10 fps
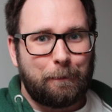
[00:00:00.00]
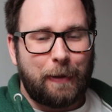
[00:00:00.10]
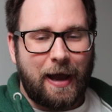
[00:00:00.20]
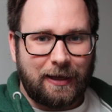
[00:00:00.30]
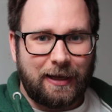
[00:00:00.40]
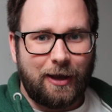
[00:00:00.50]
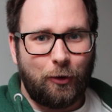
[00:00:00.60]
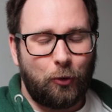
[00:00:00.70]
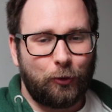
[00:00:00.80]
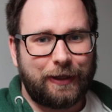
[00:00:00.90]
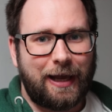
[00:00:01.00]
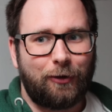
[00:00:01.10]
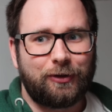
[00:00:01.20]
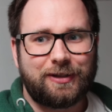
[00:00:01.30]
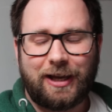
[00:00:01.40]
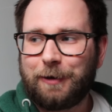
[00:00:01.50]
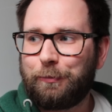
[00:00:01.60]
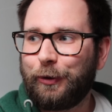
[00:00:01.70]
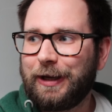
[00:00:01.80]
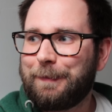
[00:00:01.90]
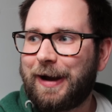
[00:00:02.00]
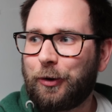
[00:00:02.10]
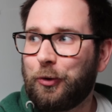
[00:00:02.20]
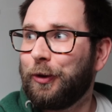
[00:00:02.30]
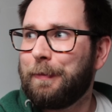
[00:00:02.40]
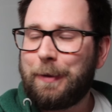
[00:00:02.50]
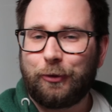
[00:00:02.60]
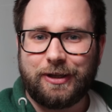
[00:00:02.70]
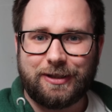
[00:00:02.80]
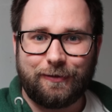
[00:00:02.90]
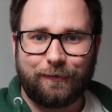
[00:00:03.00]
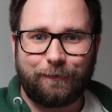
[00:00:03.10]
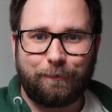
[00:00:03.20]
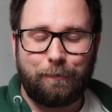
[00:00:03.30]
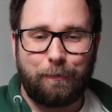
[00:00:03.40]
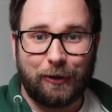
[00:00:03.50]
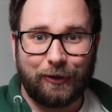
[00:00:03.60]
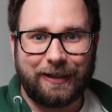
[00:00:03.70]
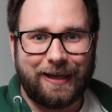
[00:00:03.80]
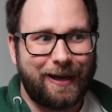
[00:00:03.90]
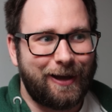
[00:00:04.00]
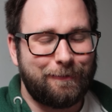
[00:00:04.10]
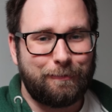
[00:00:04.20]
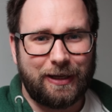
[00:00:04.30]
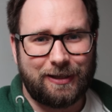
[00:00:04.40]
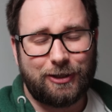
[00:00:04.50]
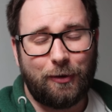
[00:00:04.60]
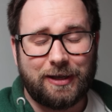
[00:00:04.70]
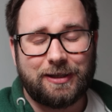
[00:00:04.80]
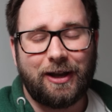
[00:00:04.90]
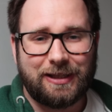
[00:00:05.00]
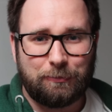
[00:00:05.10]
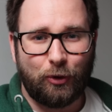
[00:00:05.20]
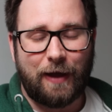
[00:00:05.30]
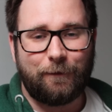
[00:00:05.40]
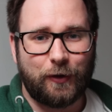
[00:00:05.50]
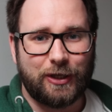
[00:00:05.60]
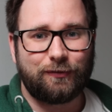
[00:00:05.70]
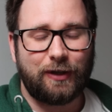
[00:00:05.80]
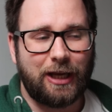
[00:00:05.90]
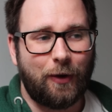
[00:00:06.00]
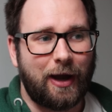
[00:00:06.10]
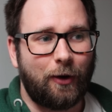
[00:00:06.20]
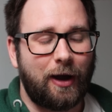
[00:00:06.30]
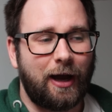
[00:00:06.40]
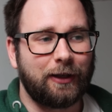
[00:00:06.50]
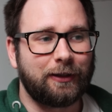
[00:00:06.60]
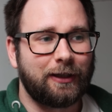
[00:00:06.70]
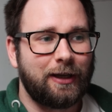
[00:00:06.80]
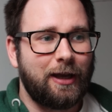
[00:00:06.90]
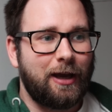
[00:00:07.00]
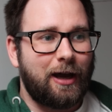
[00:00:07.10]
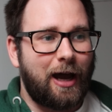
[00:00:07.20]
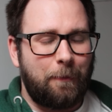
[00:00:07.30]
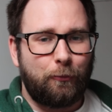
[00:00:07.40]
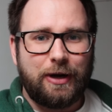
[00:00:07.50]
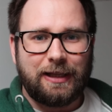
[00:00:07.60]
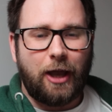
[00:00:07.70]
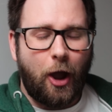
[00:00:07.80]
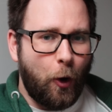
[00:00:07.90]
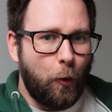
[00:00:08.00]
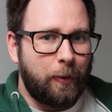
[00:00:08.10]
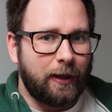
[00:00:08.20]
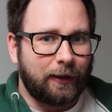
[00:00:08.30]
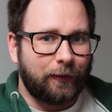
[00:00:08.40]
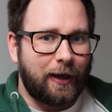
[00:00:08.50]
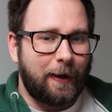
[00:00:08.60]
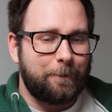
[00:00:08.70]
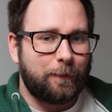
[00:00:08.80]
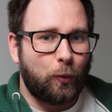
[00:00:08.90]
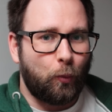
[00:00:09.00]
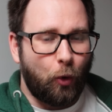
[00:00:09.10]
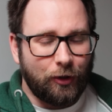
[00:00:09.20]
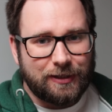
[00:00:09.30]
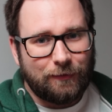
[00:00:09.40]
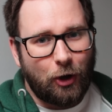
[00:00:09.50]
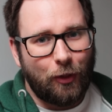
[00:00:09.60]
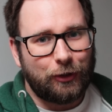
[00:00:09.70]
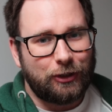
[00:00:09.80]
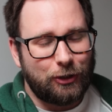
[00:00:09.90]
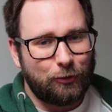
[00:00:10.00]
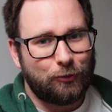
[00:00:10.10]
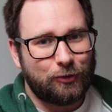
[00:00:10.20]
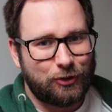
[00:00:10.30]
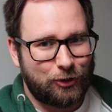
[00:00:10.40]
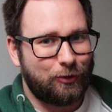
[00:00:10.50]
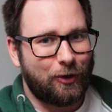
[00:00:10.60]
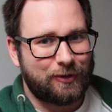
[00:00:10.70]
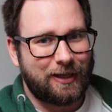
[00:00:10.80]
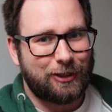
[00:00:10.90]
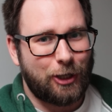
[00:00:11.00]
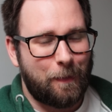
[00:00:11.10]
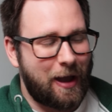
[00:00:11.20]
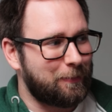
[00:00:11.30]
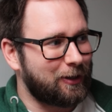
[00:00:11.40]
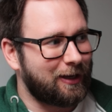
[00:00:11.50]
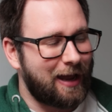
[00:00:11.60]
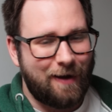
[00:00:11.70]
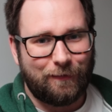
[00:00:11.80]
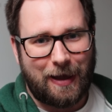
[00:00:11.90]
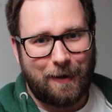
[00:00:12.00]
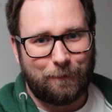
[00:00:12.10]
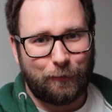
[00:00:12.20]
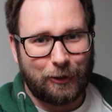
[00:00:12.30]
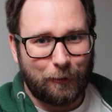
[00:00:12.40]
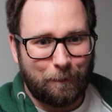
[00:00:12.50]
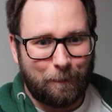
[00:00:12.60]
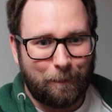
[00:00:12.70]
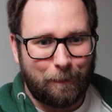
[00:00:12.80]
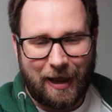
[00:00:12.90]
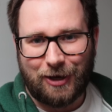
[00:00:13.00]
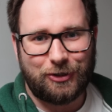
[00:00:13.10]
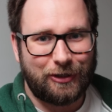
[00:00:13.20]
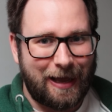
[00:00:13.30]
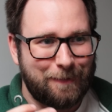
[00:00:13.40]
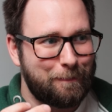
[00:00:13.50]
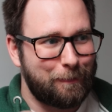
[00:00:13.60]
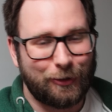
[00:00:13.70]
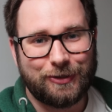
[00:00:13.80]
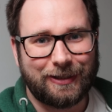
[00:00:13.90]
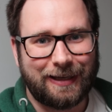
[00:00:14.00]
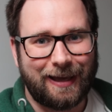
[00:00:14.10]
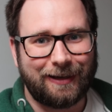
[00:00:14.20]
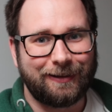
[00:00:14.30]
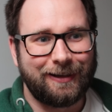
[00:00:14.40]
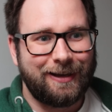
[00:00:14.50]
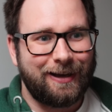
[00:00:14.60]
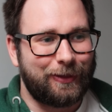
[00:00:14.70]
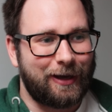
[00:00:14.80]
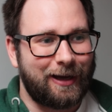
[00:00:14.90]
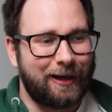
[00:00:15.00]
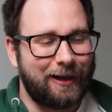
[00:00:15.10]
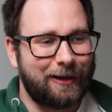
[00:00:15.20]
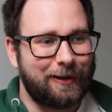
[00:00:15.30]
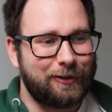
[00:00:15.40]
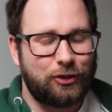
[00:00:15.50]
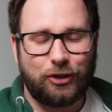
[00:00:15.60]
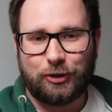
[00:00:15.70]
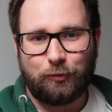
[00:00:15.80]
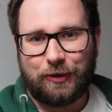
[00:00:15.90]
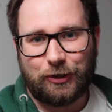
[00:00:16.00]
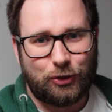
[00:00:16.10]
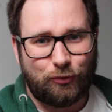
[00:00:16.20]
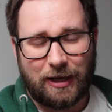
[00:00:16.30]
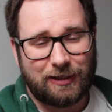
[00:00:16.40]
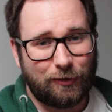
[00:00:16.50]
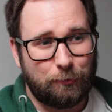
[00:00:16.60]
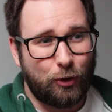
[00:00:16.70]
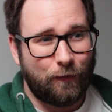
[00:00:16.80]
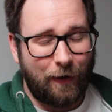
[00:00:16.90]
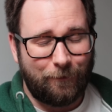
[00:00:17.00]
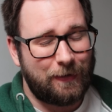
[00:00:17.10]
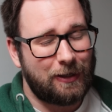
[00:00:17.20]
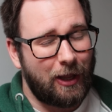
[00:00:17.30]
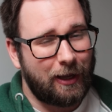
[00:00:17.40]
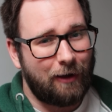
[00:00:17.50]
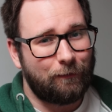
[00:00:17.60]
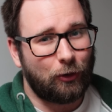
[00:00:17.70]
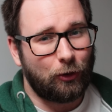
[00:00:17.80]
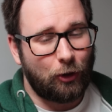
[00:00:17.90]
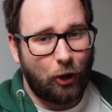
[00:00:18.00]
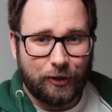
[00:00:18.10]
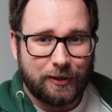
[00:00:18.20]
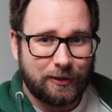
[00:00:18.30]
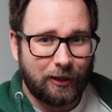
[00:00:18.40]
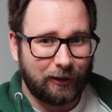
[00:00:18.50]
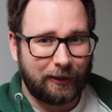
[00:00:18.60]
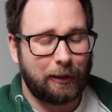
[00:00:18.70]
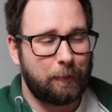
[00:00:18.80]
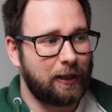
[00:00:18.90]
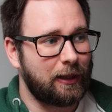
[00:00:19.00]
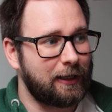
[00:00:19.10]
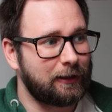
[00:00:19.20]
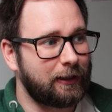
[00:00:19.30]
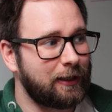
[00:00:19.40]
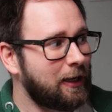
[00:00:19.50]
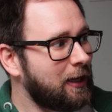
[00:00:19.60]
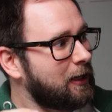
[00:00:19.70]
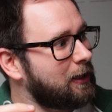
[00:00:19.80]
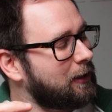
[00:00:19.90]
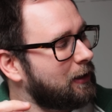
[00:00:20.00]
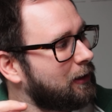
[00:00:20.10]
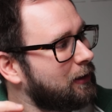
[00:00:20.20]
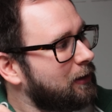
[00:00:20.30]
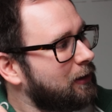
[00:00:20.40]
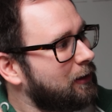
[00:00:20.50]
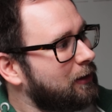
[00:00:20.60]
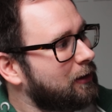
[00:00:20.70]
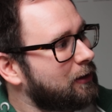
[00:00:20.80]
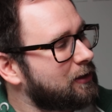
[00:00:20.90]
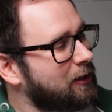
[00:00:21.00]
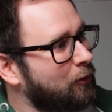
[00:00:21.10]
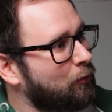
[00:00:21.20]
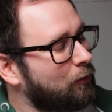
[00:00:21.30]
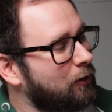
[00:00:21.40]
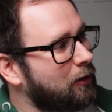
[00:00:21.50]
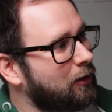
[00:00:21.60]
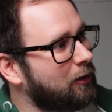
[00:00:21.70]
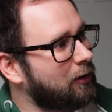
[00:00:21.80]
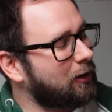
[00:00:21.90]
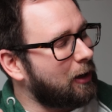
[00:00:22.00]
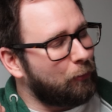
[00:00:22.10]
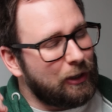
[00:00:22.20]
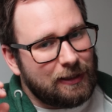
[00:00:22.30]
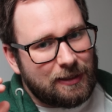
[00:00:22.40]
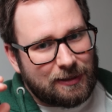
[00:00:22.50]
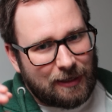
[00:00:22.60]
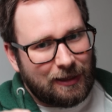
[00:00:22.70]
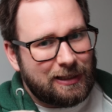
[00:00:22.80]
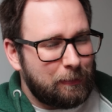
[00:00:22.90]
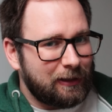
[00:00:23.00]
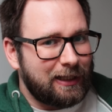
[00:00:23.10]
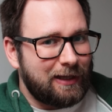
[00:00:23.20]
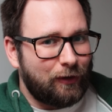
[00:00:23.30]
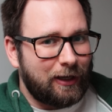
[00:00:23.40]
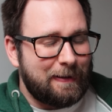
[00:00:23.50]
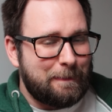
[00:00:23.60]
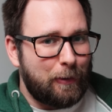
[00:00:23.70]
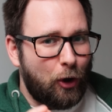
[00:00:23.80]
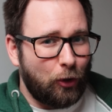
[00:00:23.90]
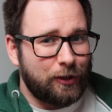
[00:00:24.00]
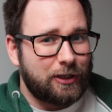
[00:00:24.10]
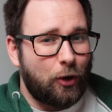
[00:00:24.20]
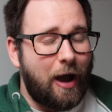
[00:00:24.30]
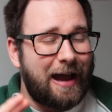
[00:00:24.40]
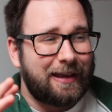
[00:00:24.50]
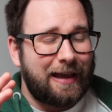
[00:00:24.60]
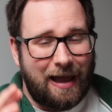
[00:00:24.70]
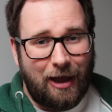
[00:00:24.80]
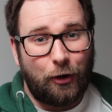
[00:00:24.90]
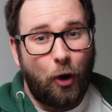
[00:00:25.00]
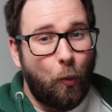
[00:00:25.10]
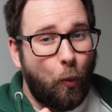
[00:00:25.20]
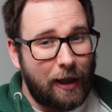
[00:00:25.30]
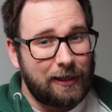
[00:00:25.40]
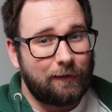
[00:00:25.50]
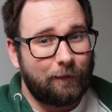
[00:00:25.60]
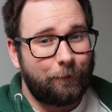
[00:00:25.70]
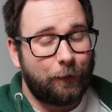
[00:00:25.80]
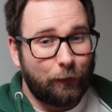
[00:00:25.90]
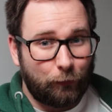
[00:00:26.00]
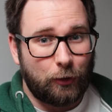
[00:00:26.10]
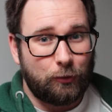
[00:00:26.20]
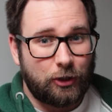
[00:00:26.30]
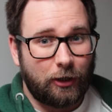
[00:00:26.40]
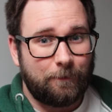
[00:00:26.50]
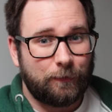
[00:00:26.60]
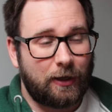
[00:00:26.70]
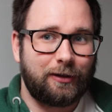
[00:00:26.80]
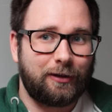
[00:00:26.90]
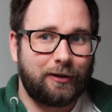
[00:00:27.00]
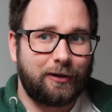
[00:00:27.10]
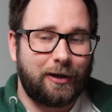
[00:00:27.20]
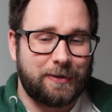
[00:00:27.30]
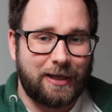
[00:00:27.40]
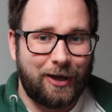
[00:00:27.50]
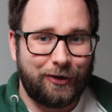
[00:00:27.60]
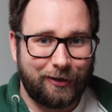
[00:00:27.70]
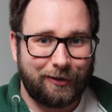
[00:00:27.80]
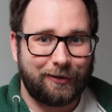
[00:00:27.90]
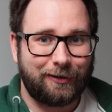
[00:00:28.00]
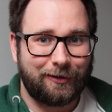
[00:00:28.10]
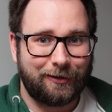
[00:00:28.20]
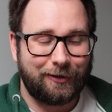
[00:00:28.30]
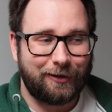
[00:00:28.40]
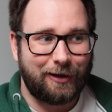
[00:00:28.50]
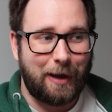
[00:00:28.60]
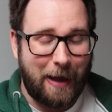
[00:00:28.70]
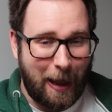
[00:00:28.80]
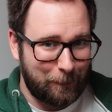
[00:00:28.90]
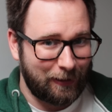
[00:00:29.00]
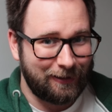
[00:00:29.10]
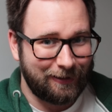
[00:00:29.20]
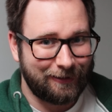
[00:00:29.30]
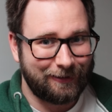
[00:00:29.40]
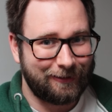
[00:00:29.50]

packing it all down is kind of bringing back all the memories of building it and being so excited to put that first video out. And I'm really hoping that once I've got the new studio set up, I'm gonna have that real passion and buzz again that just with the stress of the move, I feel like I've lost a little bit lately. So I'm really sad to be leaving, but also I cannot wait for the future. I'm sad, I'm happy,